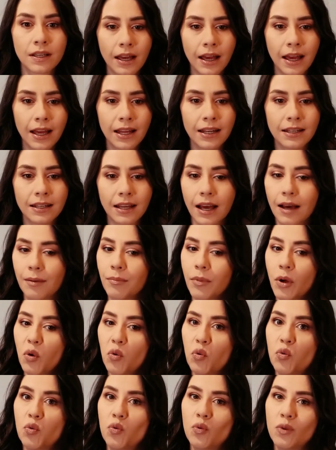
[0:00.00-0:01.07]
end up
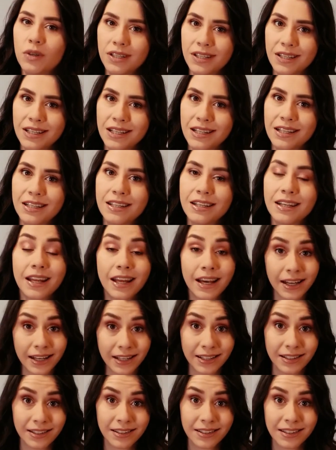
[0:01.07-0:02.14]
really
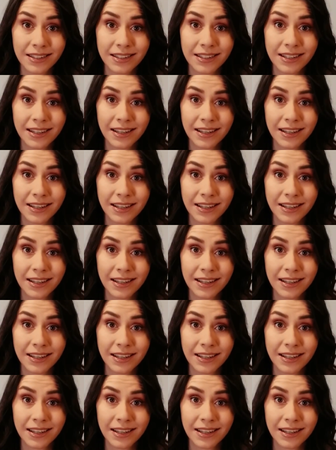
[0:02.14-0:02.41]
nice.